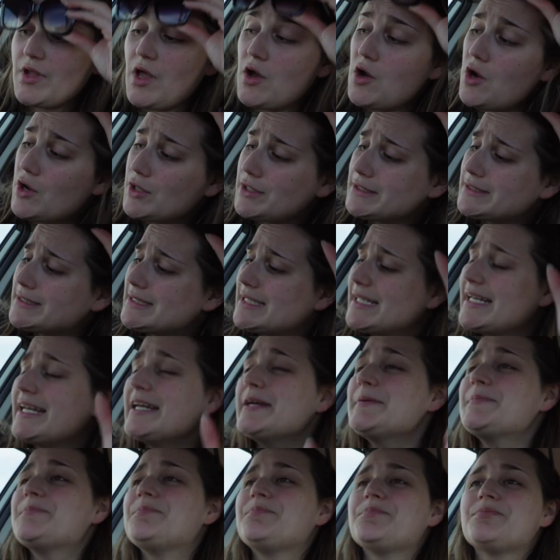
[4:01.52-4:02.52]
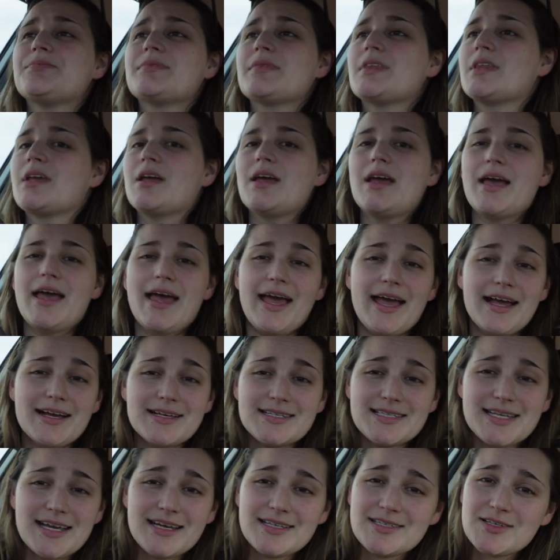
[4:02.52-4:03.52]
Honestly,
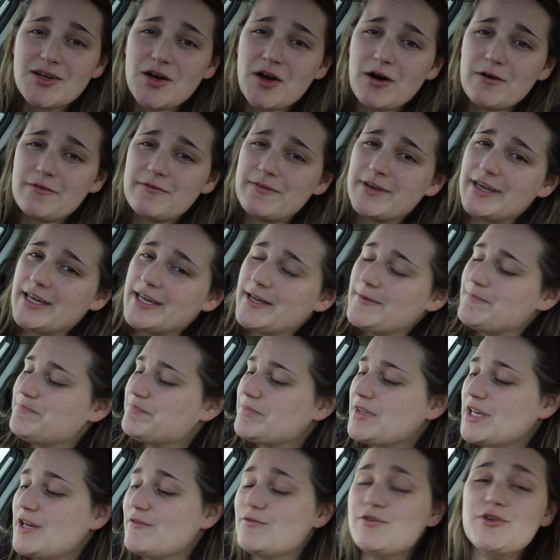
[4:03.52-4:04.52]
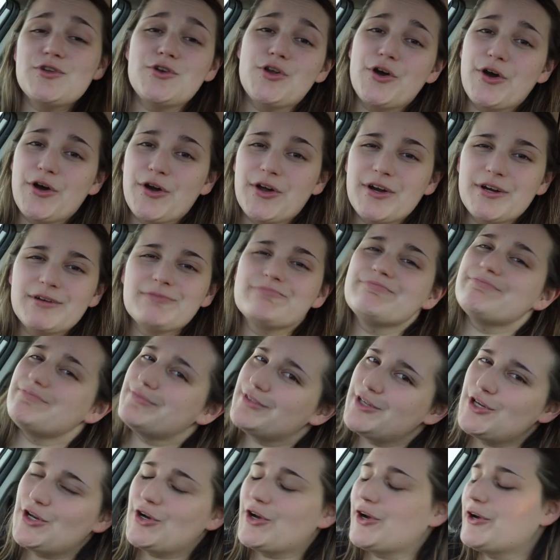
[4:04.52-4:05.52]
excess coffee. If you know,
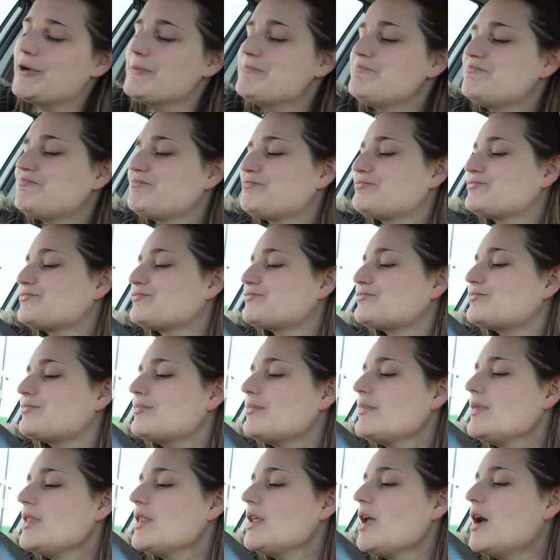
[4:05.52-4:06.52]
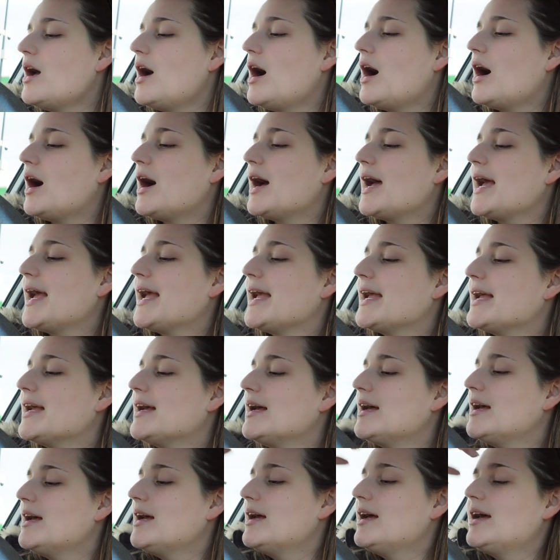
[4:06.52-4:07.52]
you know. I
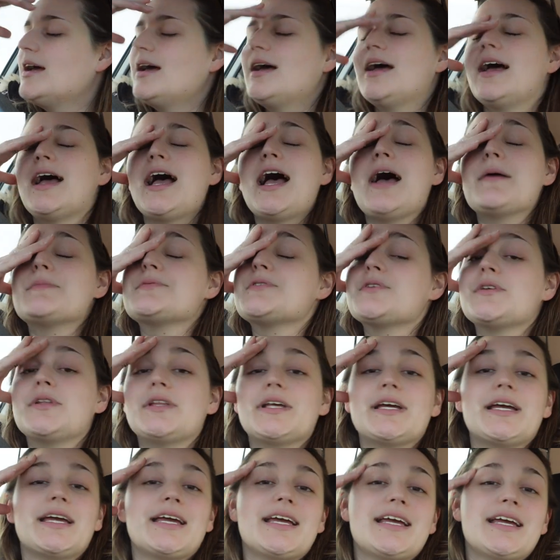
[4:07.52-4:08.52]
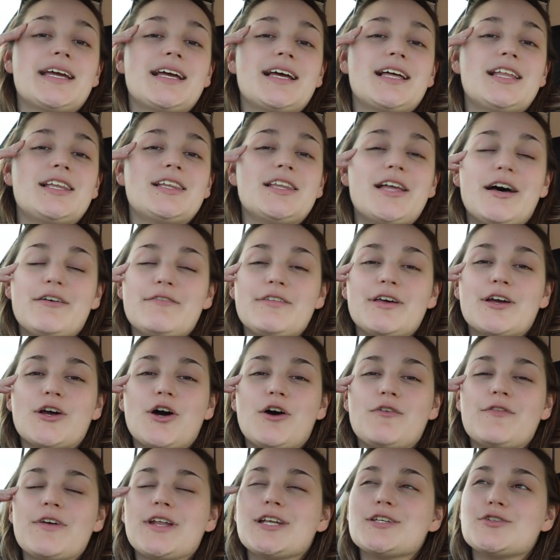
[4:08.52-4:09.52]
absolutely love their
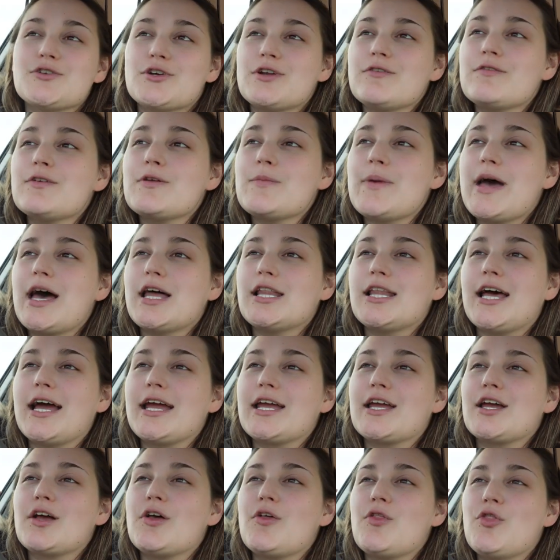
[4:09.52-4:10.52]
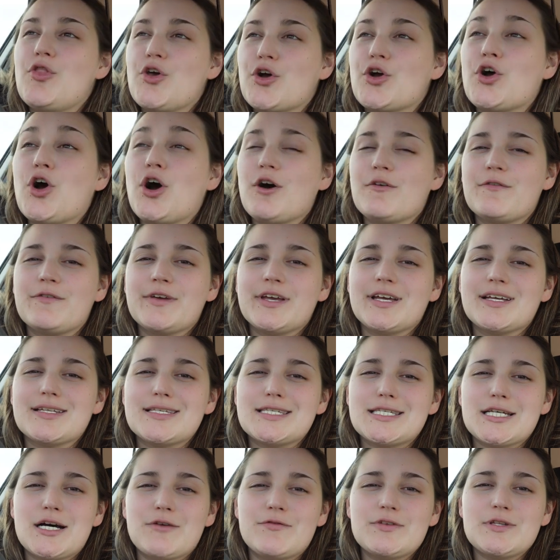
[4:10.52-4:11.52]
coffee, and it's not even about like the coffee
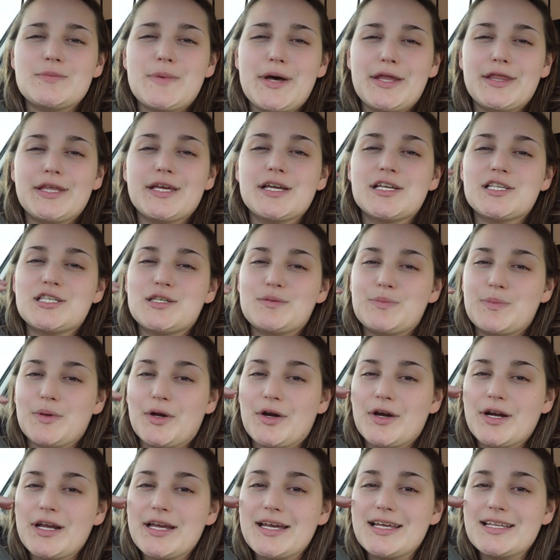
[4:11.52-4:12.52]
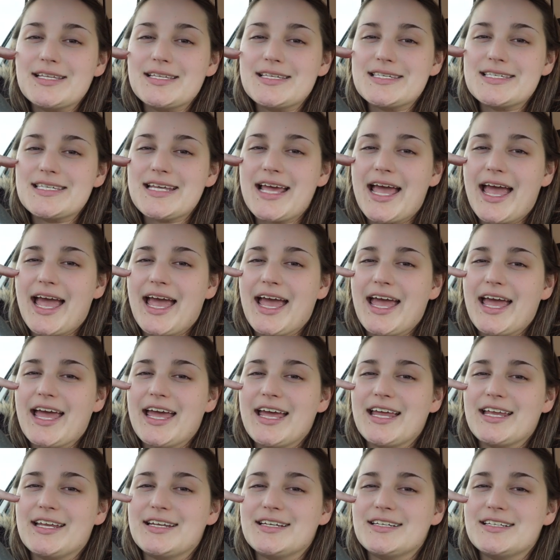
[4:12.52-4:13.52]
itself, it's about the experience.
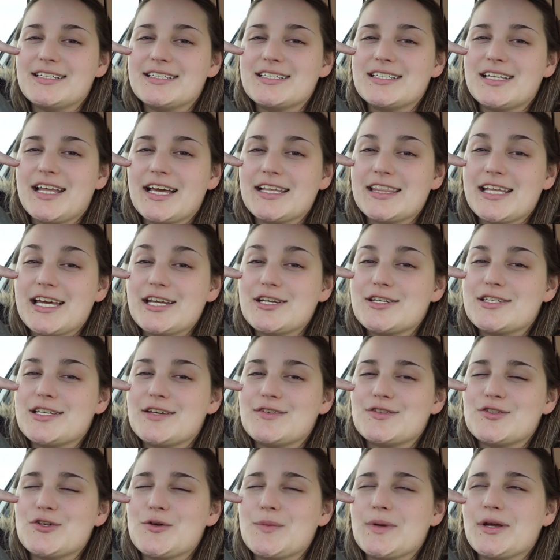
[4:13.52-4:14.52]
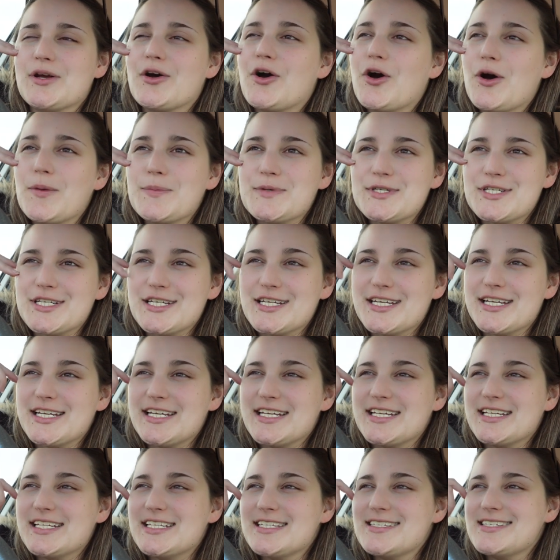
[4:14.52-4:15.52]
And like, they just have so many
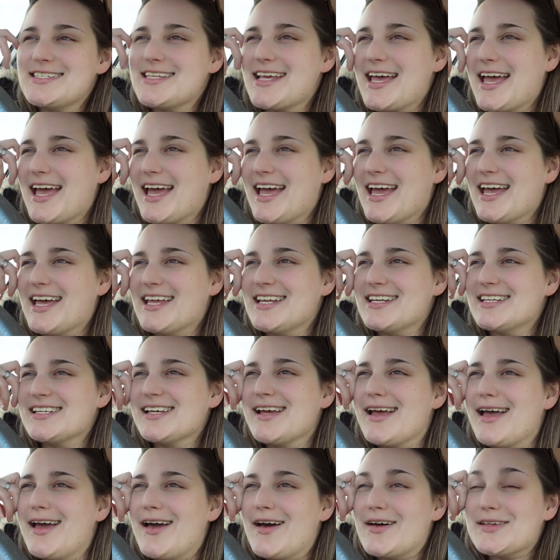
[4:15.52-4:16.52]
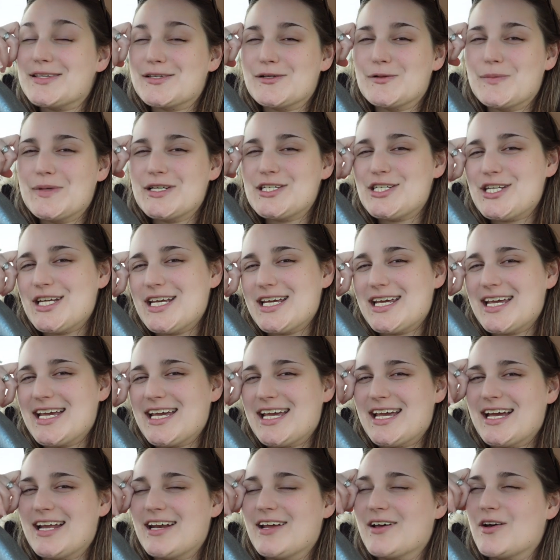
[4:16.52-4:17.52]
options. And a little bit
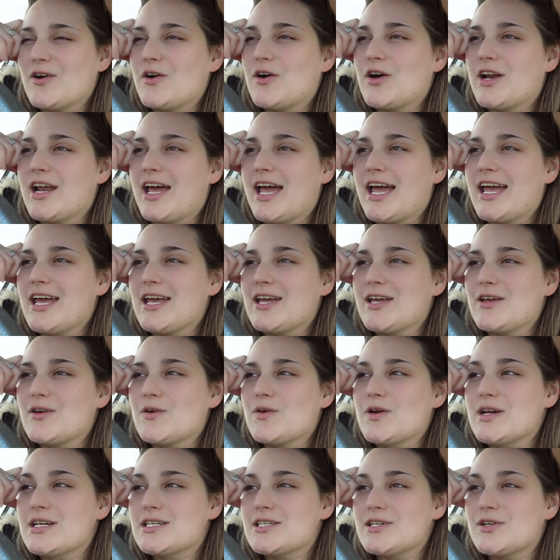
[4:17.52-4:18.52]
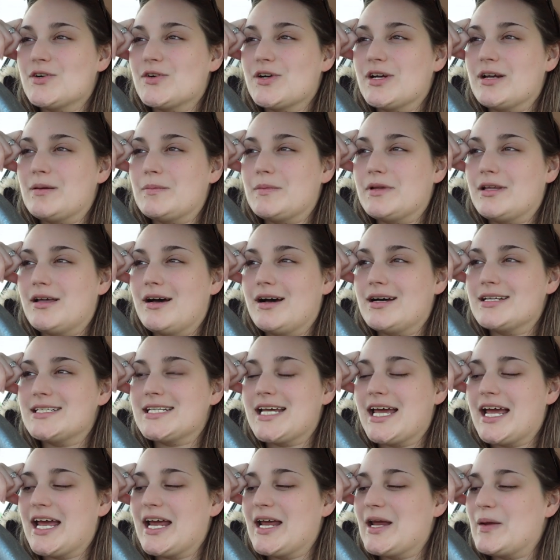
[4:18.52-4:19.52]
cheeky, and I got a cookies and cream
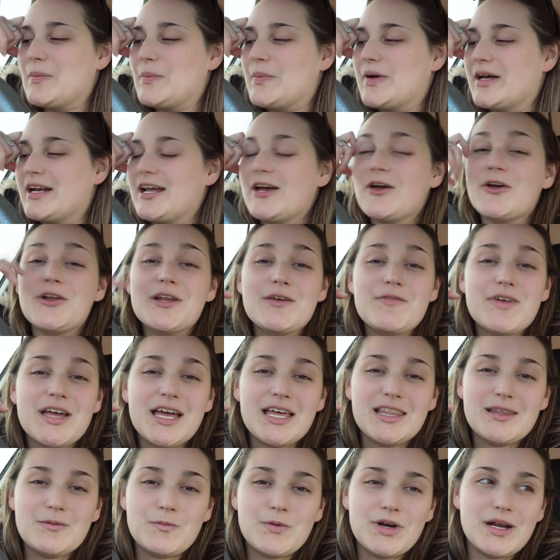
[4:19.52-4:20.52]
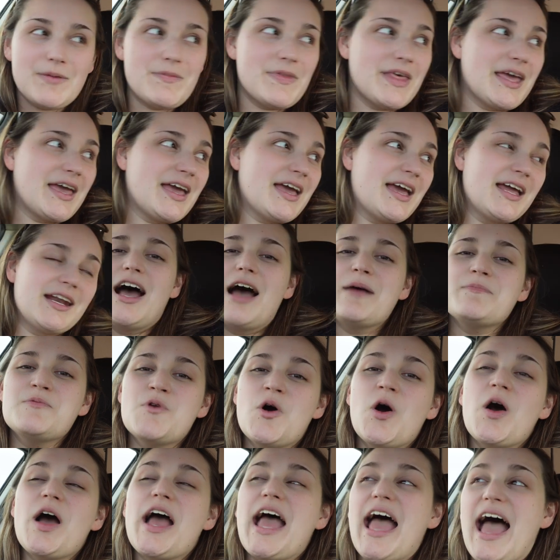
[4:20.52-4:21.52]
latte, but I only ever get them when I'm there, and I'm
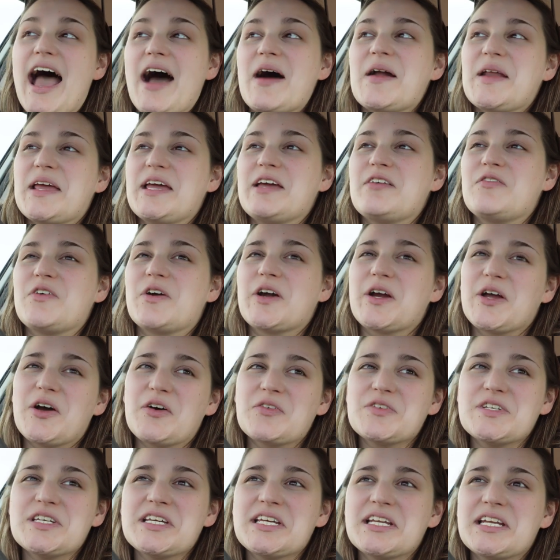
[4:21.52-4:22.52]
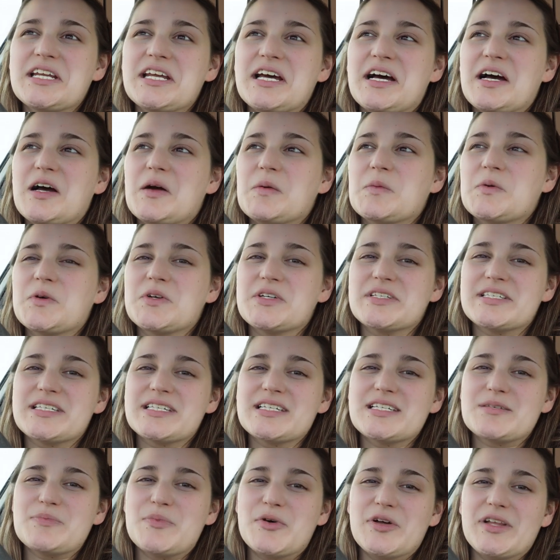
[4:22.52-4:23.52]
not out here very often
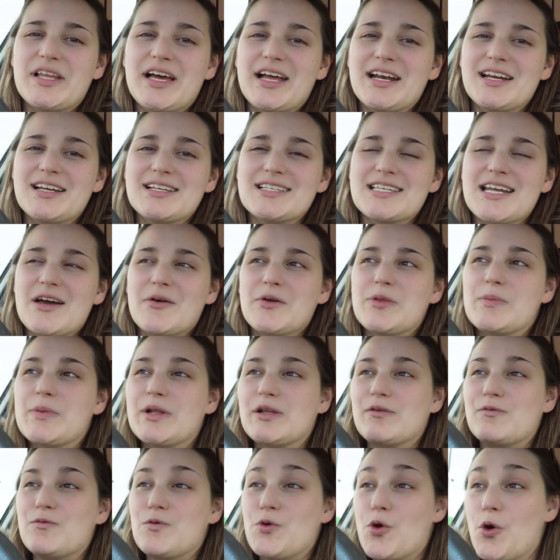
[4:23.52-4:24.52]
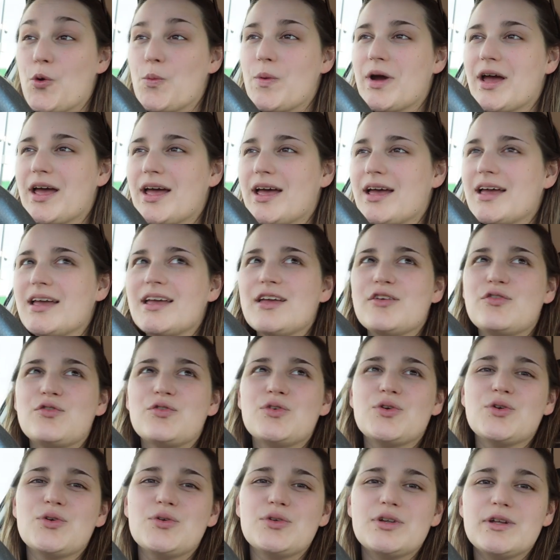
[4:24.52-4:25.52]
because Spotlight is now in the middle of nowhere.
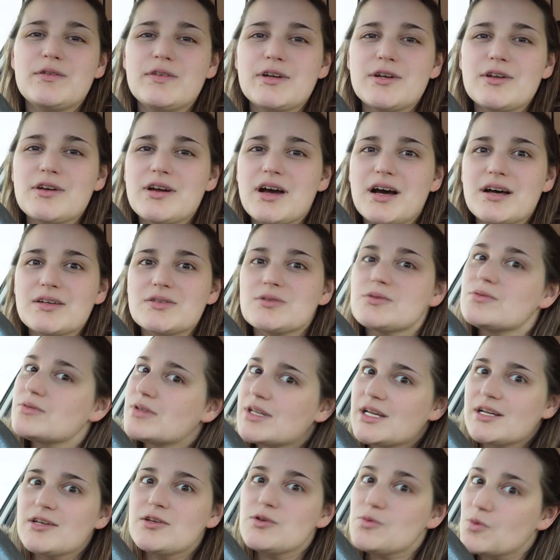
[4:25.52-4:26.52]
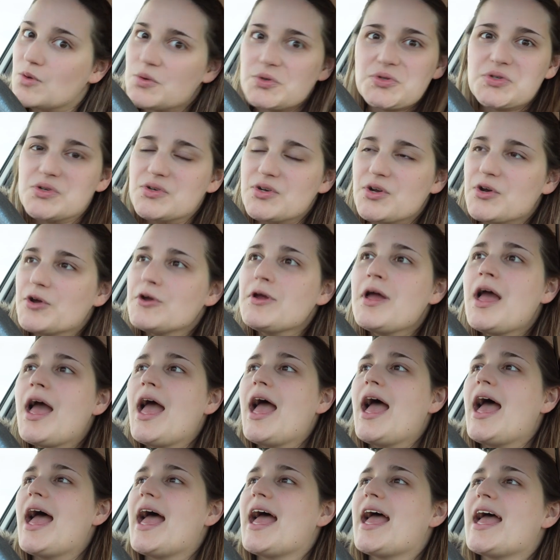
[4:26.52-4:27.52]
If you live in Newcastle, then you also know,
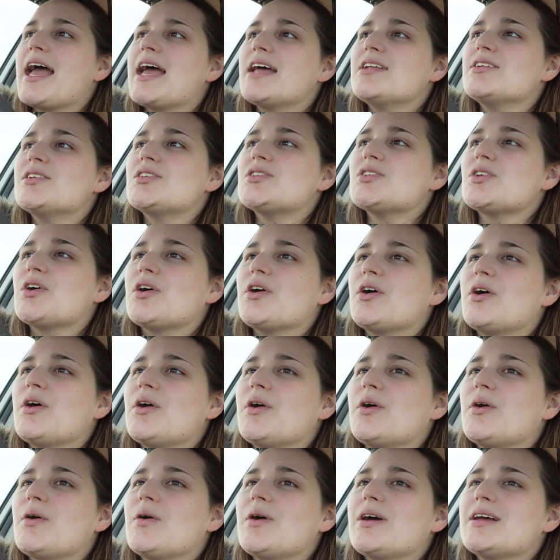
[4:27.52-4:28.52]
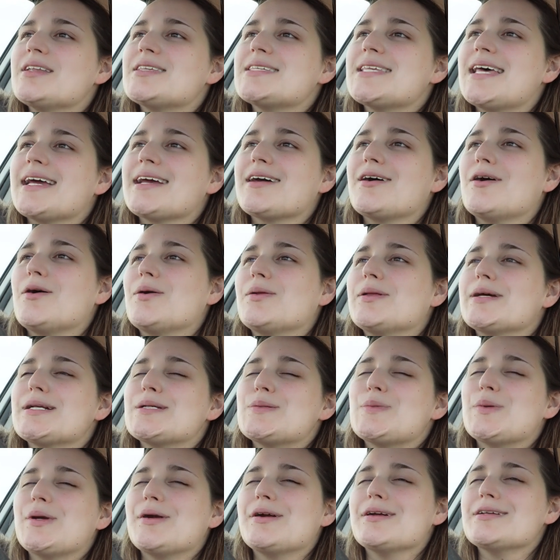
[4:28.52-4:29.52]
and so it's like a whole
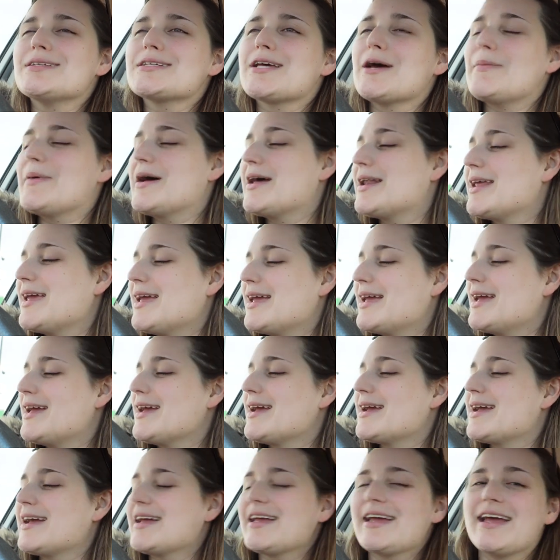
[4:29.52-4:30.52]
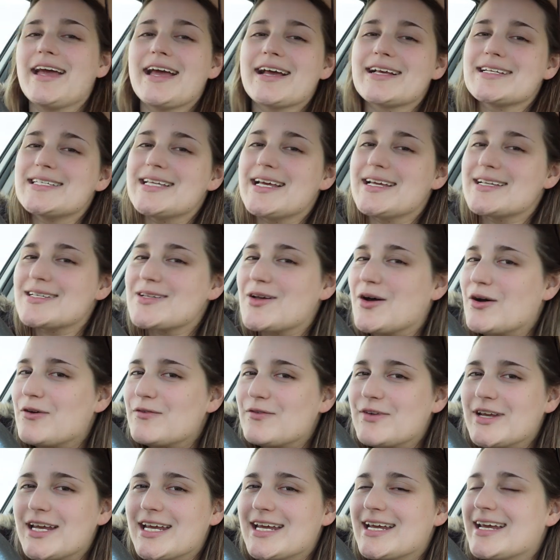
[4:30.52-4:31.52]
experience. Come out here, get your excess
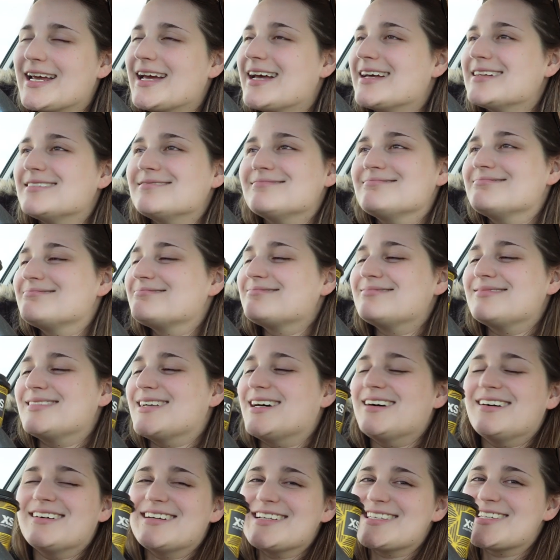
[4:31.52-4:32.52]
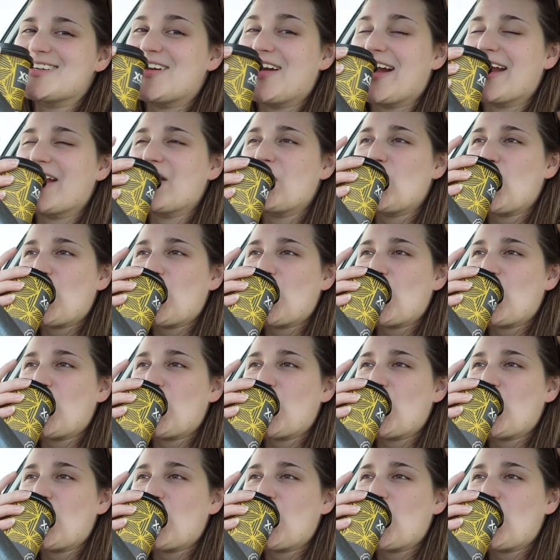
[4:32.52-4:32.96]
coffee, and oh, it's great.